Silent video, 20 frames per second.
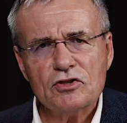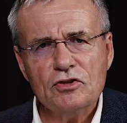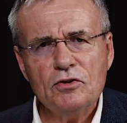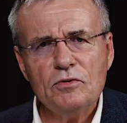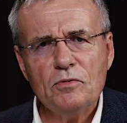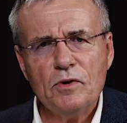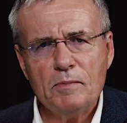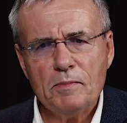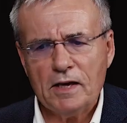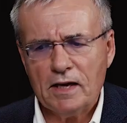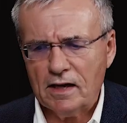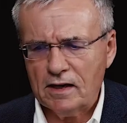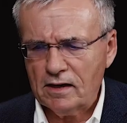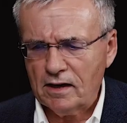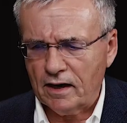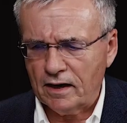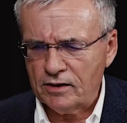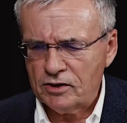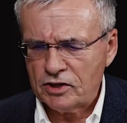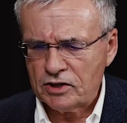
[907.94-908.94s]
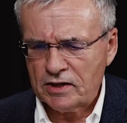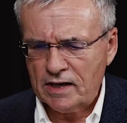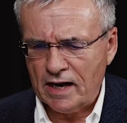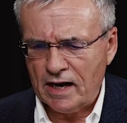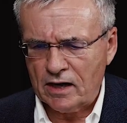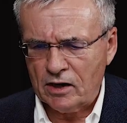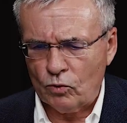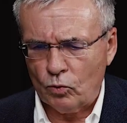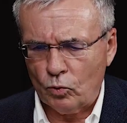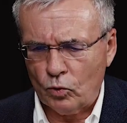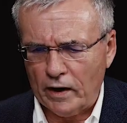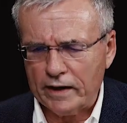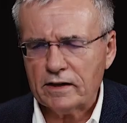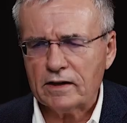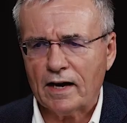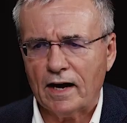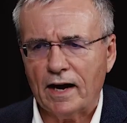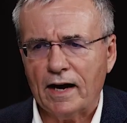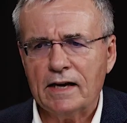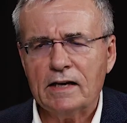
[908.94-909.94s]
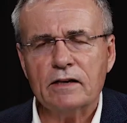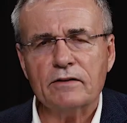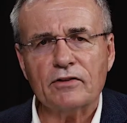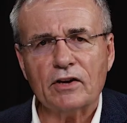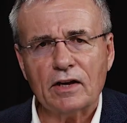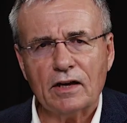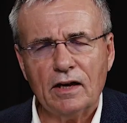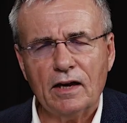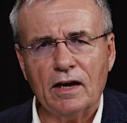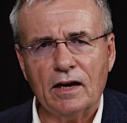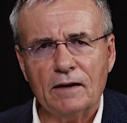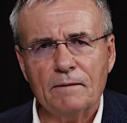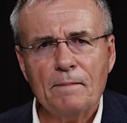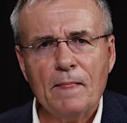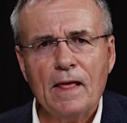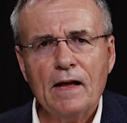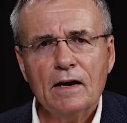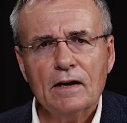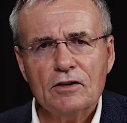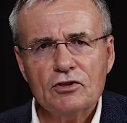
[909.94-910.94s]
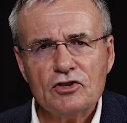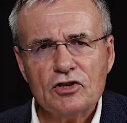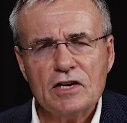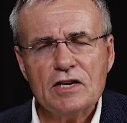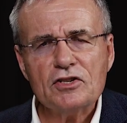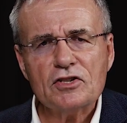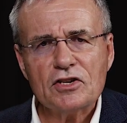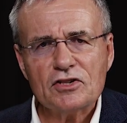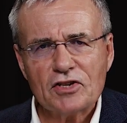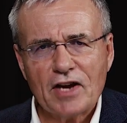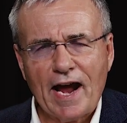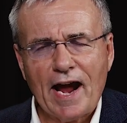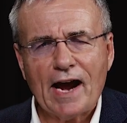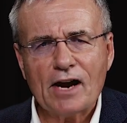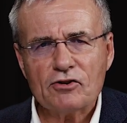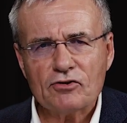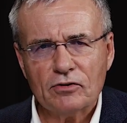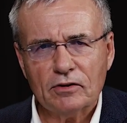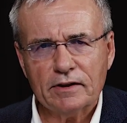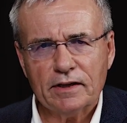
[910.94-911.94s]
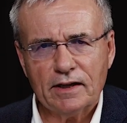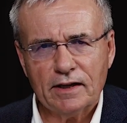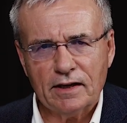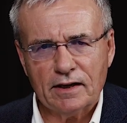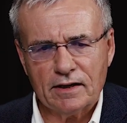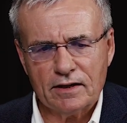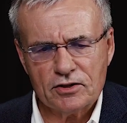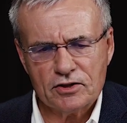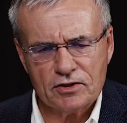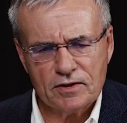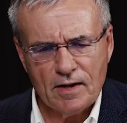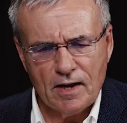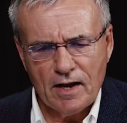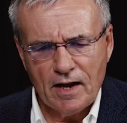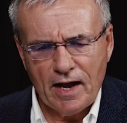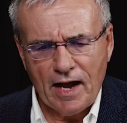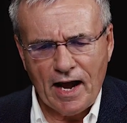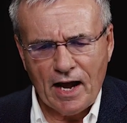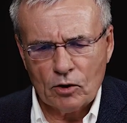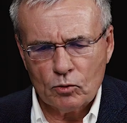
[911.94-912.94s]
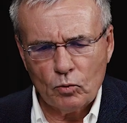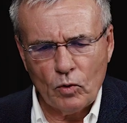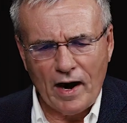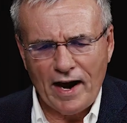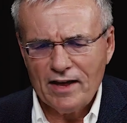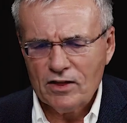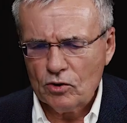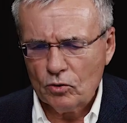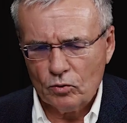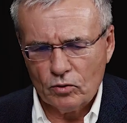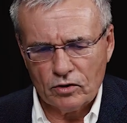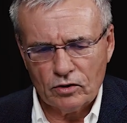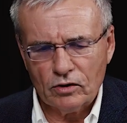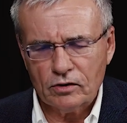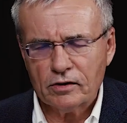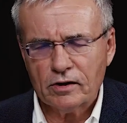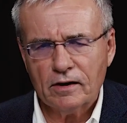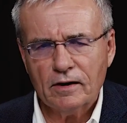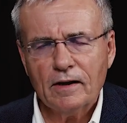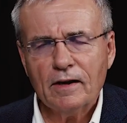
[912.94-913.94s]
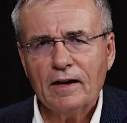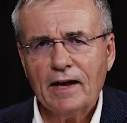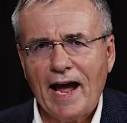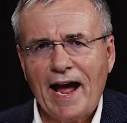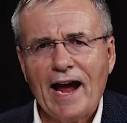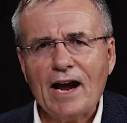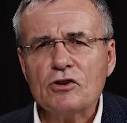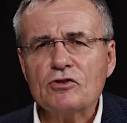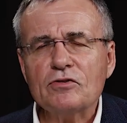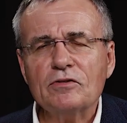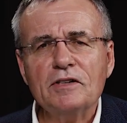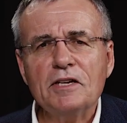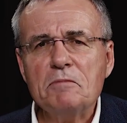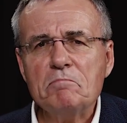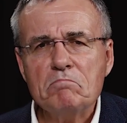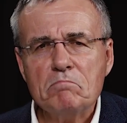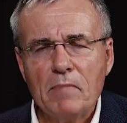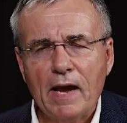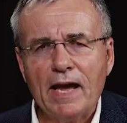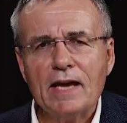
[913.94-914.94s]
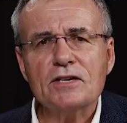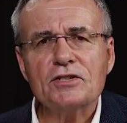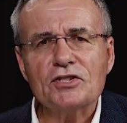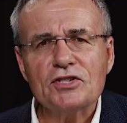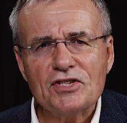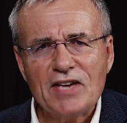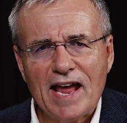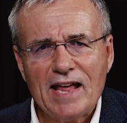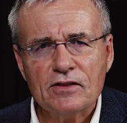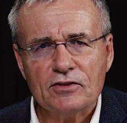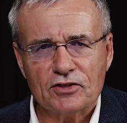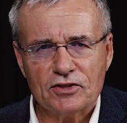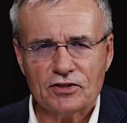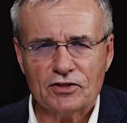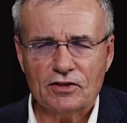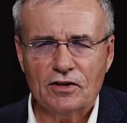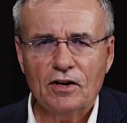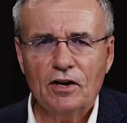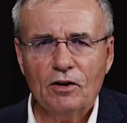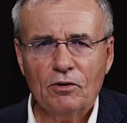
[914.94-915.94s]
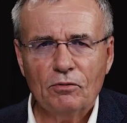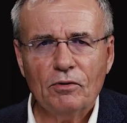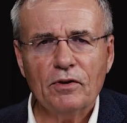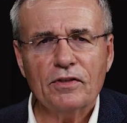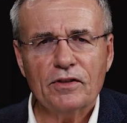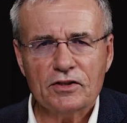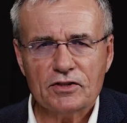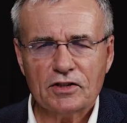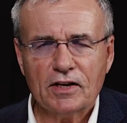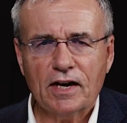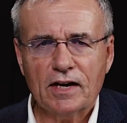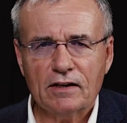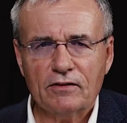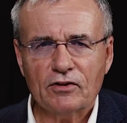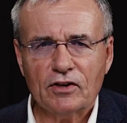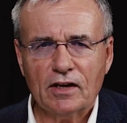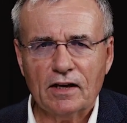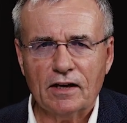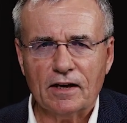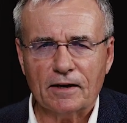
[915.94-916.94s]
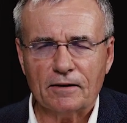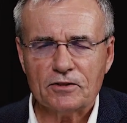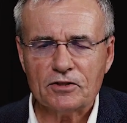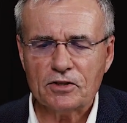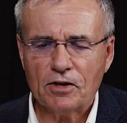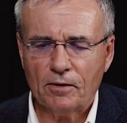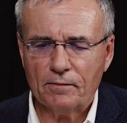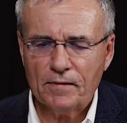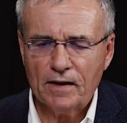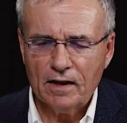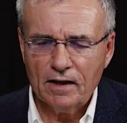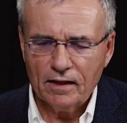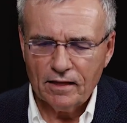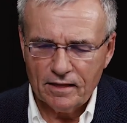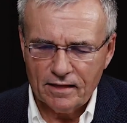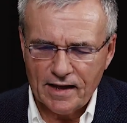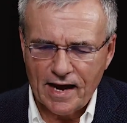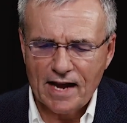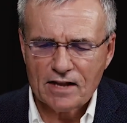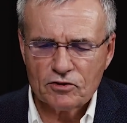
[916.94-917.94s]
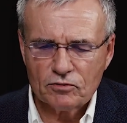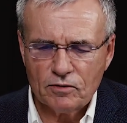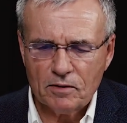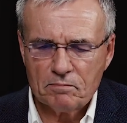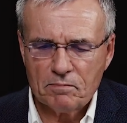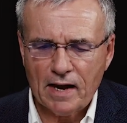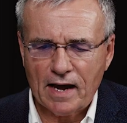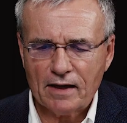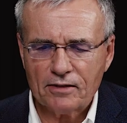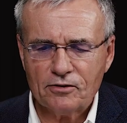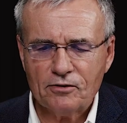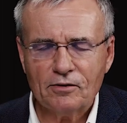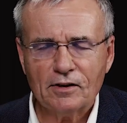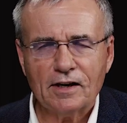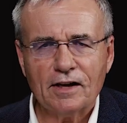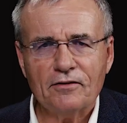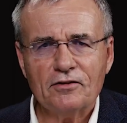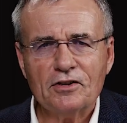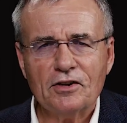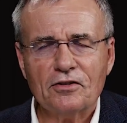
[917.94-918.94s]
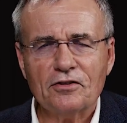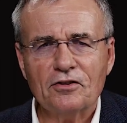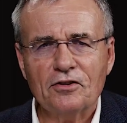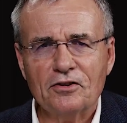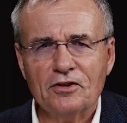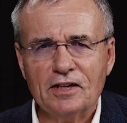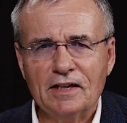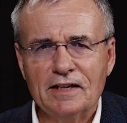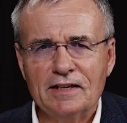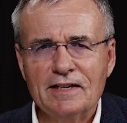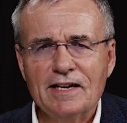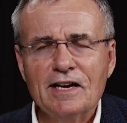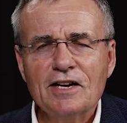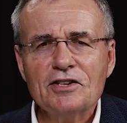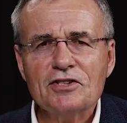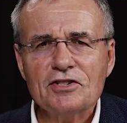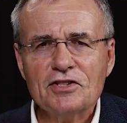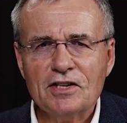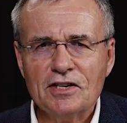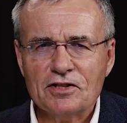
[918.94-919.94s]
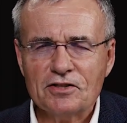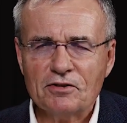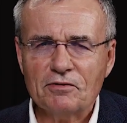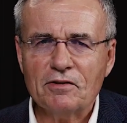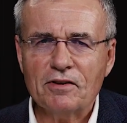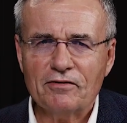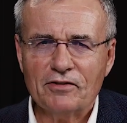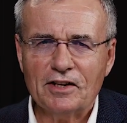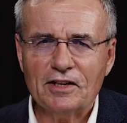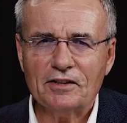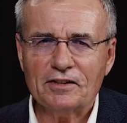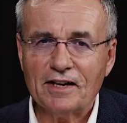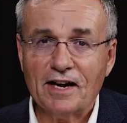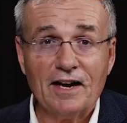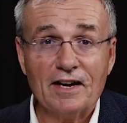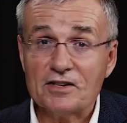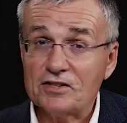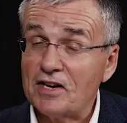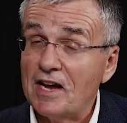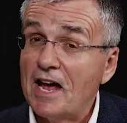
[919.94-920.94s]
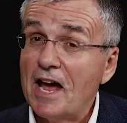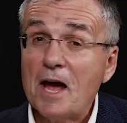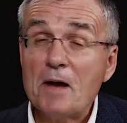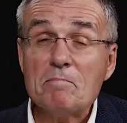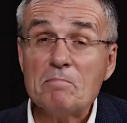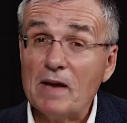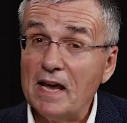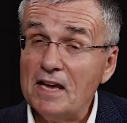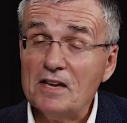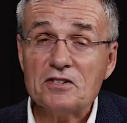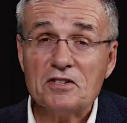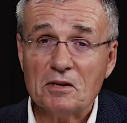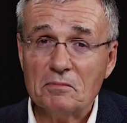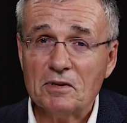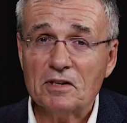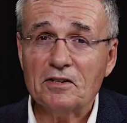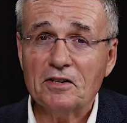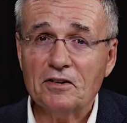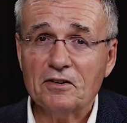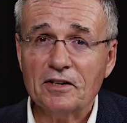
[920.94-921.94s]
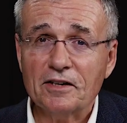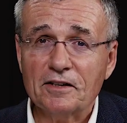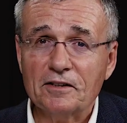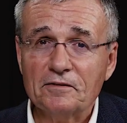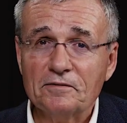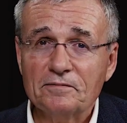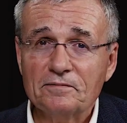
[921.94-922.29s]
soon we begin to understand what kind of a king Jesus actually is and why the world actually makes sense with this kind of king. So that's what Matthew 11 to 13 seeks to reveal to us. Amazing material.